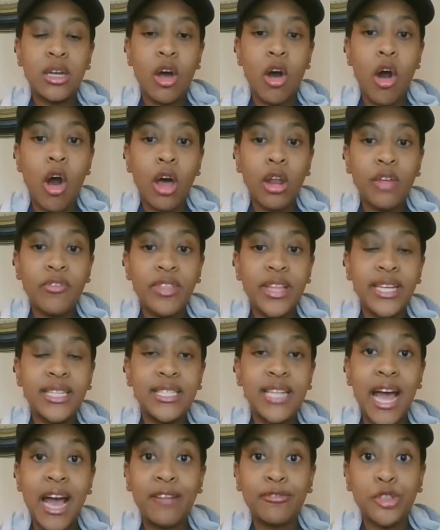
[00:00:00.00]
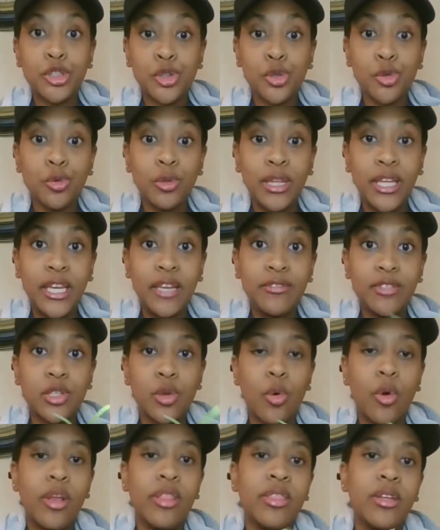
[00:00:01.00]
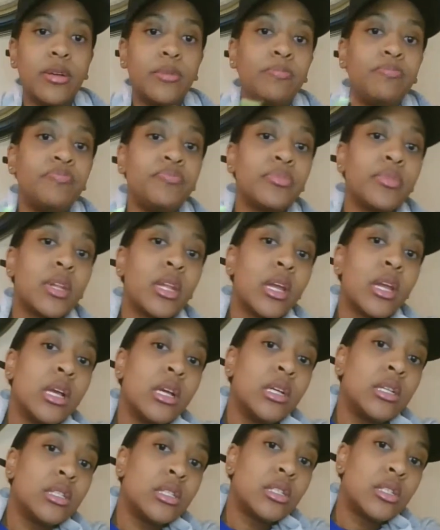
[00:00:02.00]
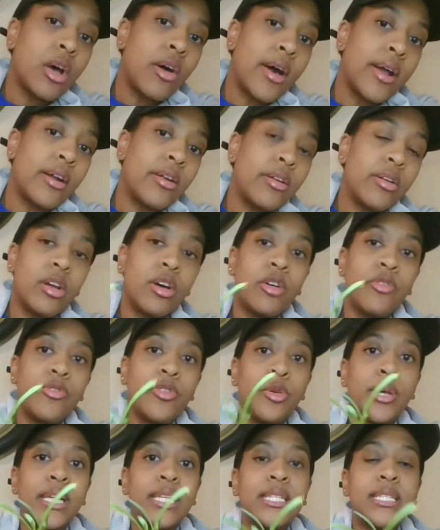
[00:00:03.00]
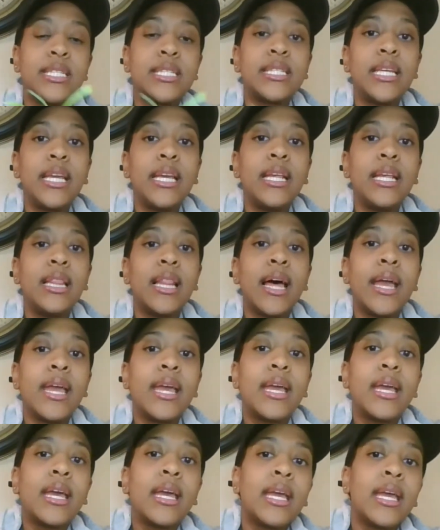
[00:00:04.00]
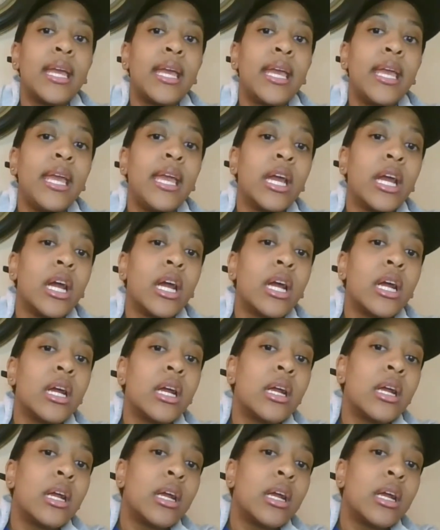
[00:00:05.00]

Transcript: All of these have true leaves on them. So I don't know if you can see, like here